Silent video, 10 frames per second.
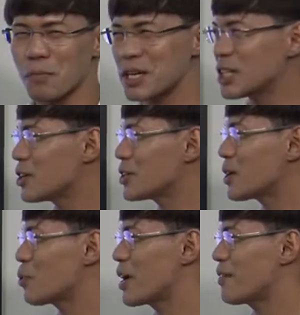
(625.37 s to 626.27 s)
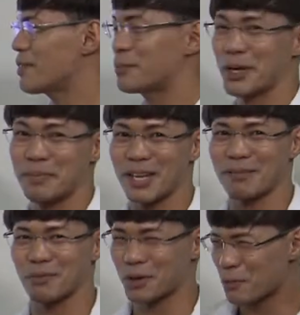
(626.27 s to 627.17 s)
meters away from point B,
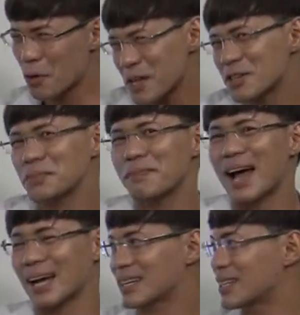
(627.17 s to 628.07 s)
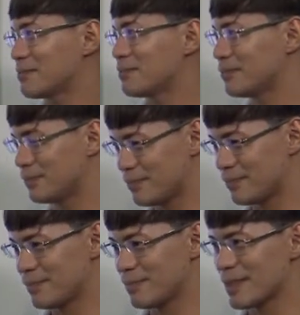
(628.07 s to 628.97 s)
or 4 meters back.
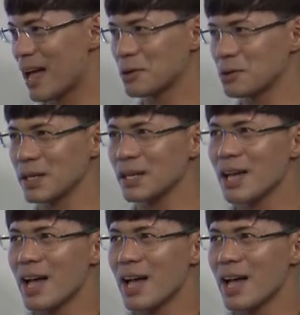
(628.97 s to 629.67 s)
How do we